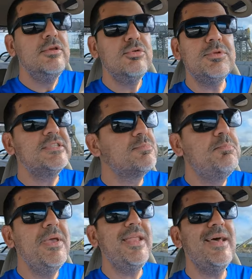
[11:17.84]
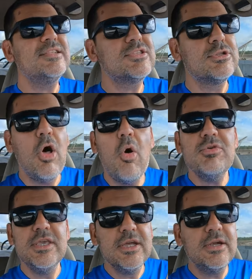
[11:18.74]
You, it's been a
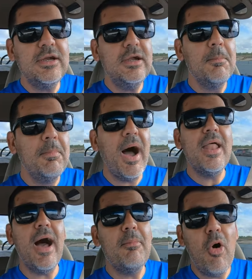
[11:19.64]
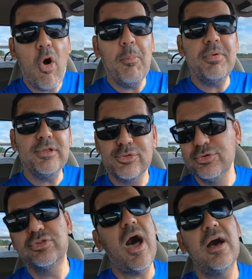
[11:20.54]
slow year, but I'm hoping
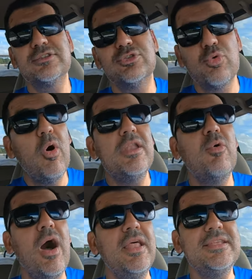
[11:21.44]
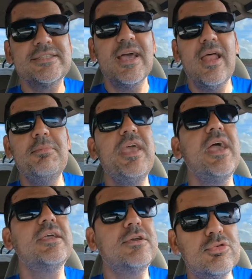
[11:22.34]
2021 is gonna be
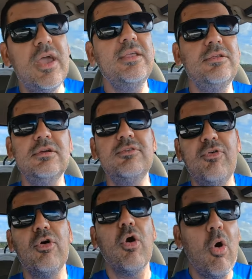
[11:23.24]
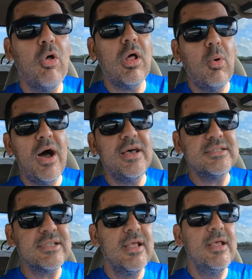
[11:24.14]
a great year for all of
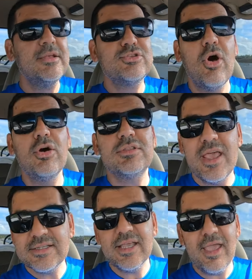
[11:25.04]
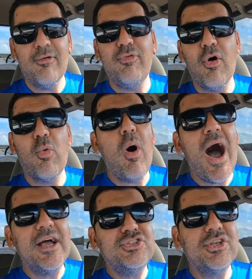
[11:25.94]
us. So thanks again for
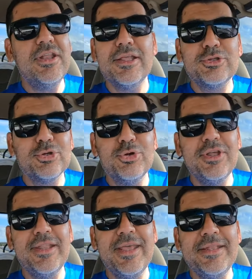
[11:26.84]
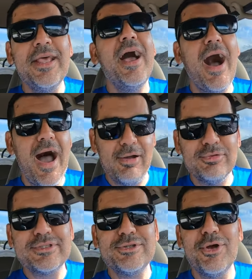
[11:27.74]
watching and tuning in. I
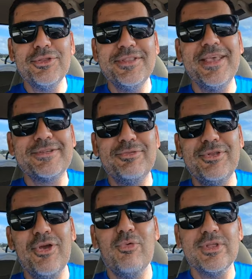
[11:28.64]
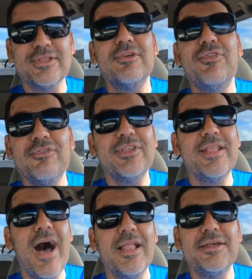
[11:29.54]
will see you on the next video with the
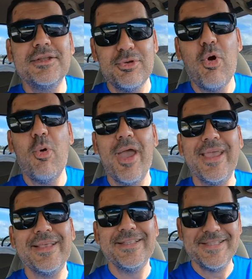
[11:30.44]
$50 giveaway.